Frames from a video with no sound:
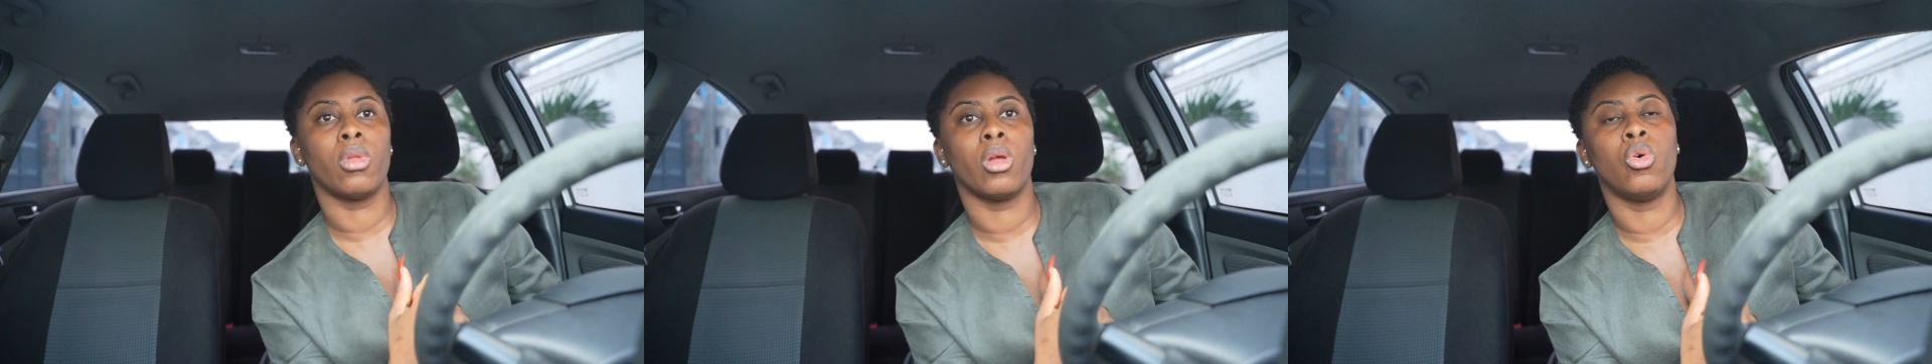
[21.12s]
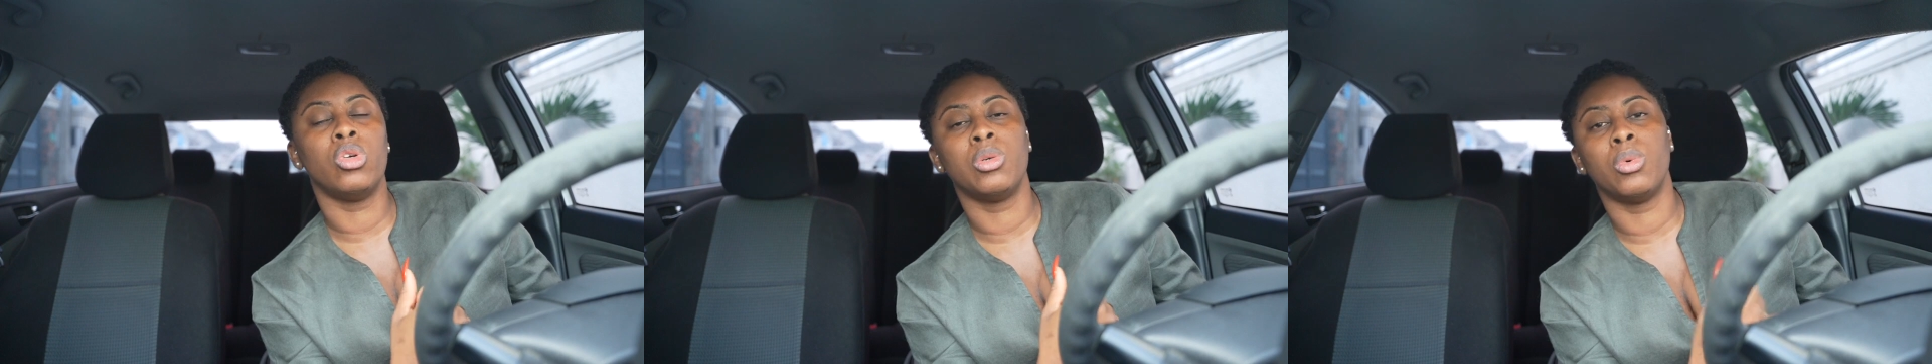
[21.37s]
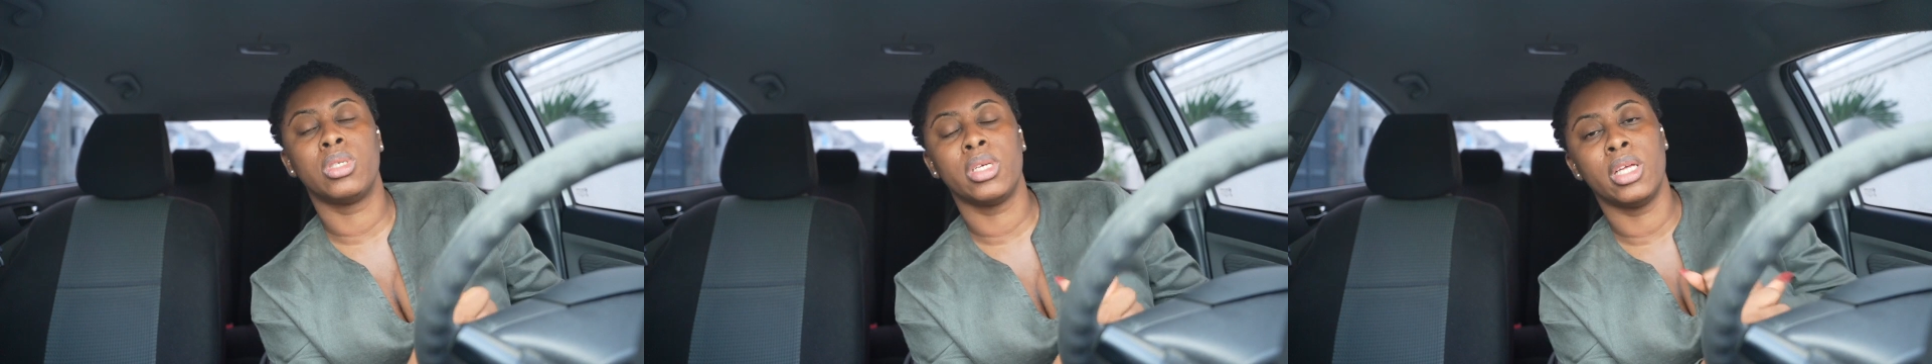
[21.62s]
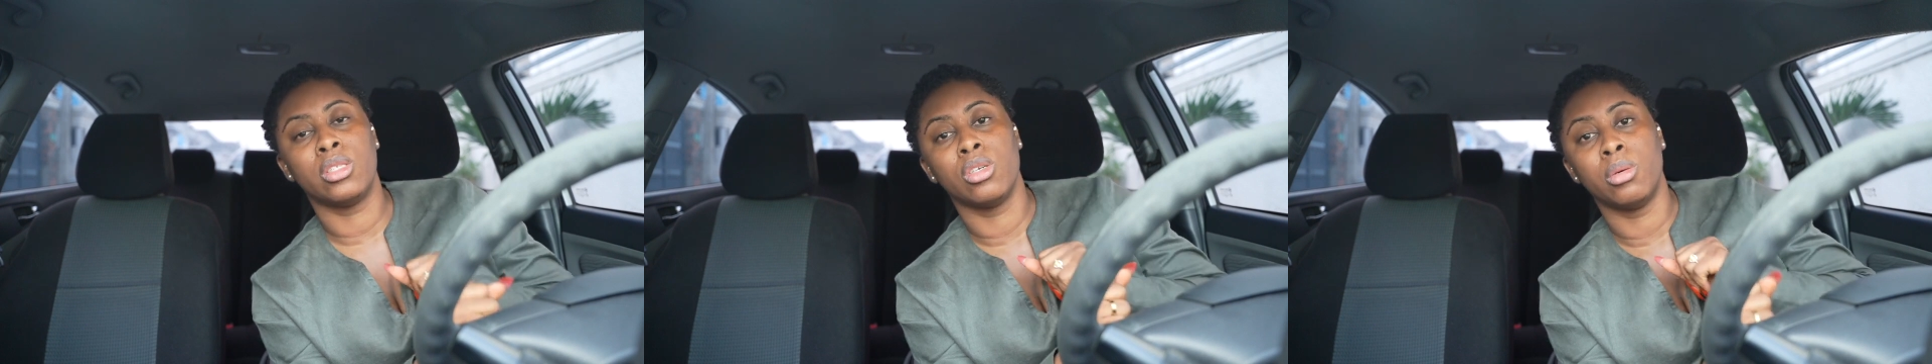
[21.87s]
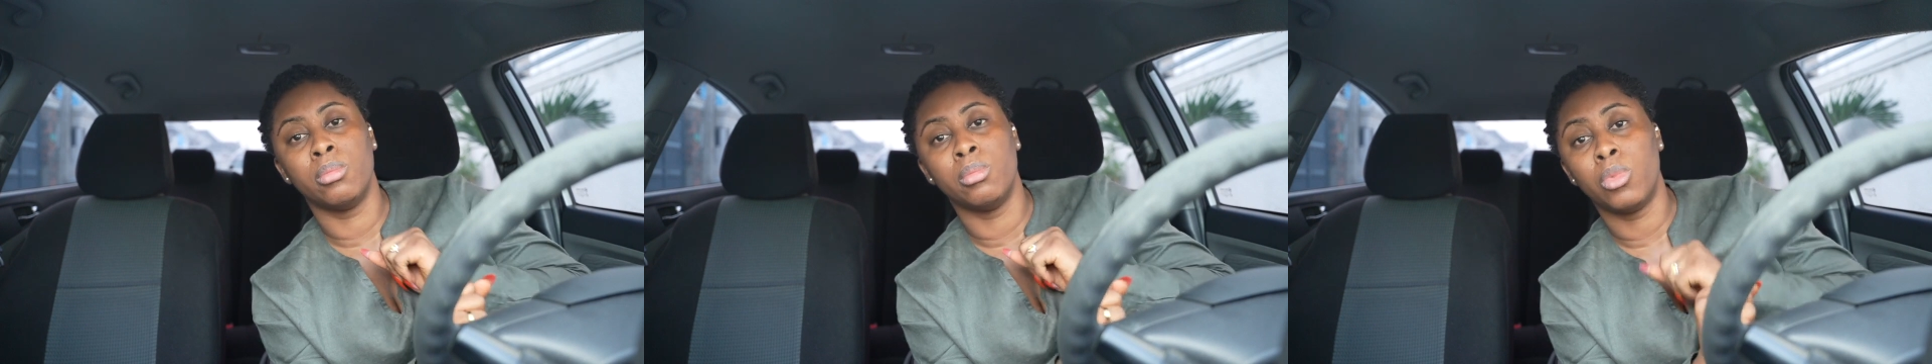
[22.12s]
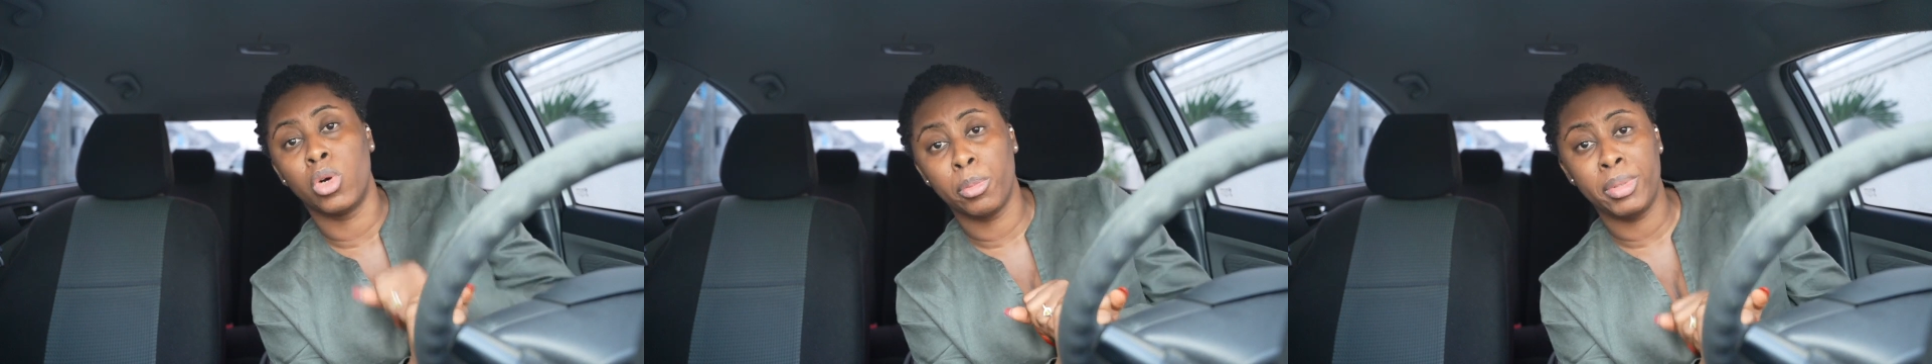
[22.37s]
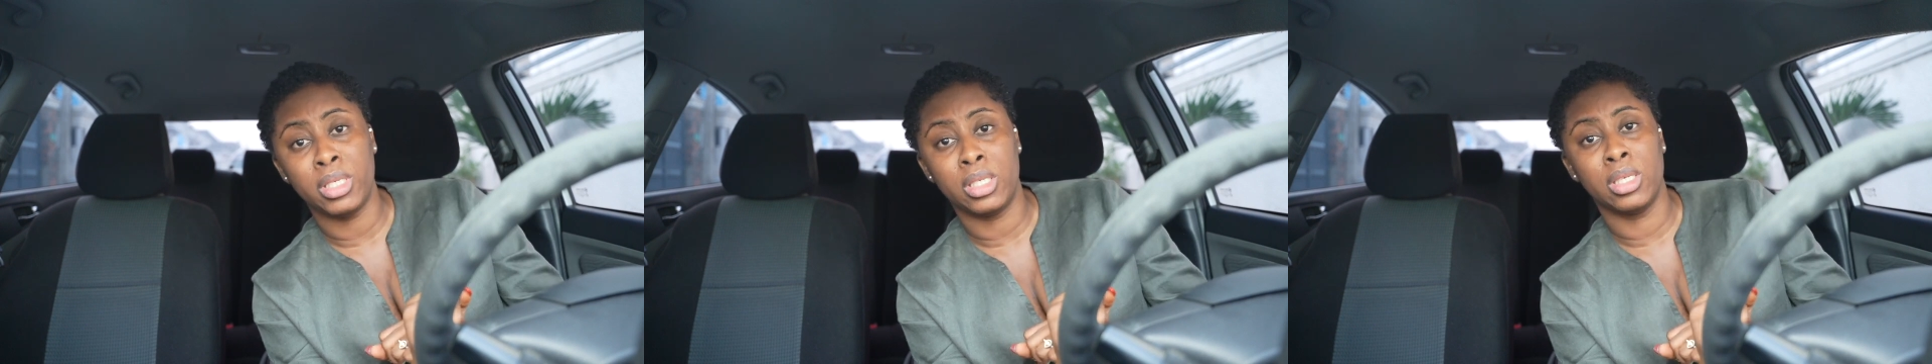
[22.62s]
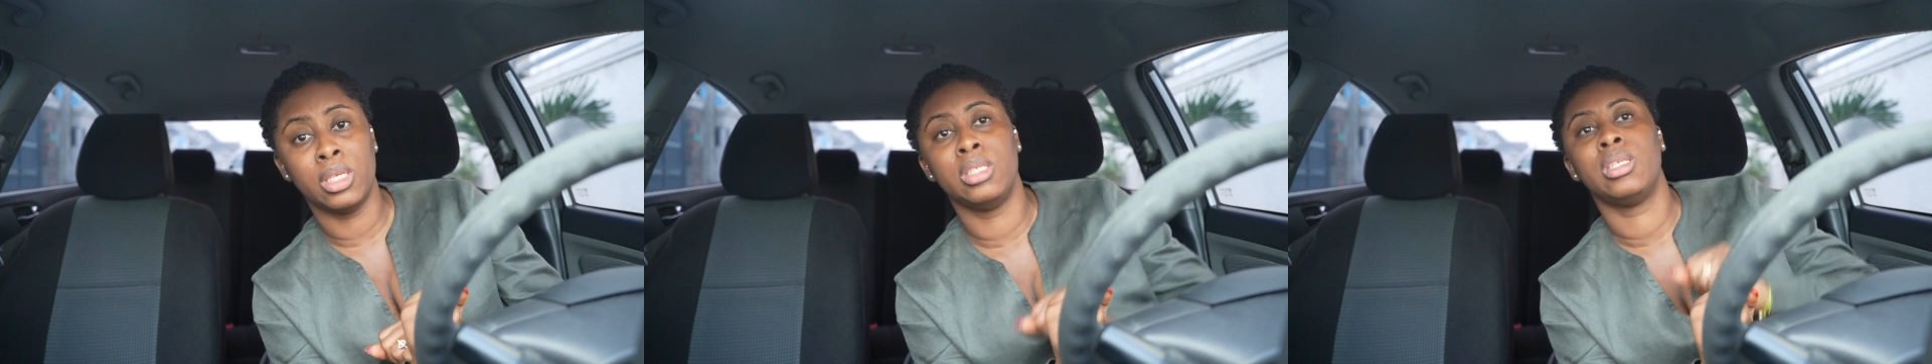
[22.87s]
Ozzy wants to get some more
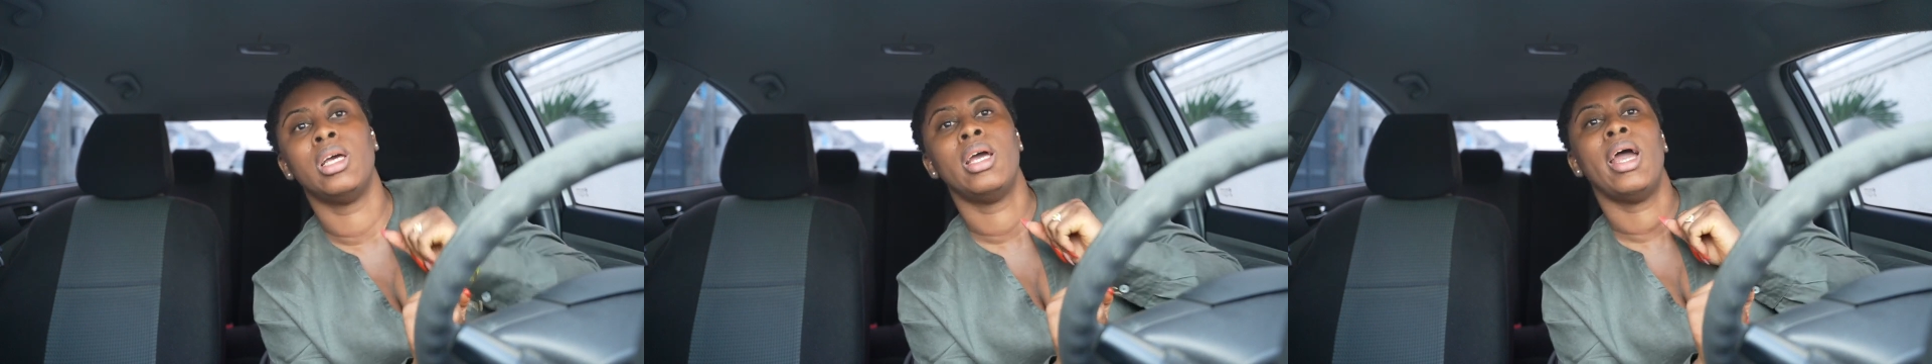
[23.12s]
pieces,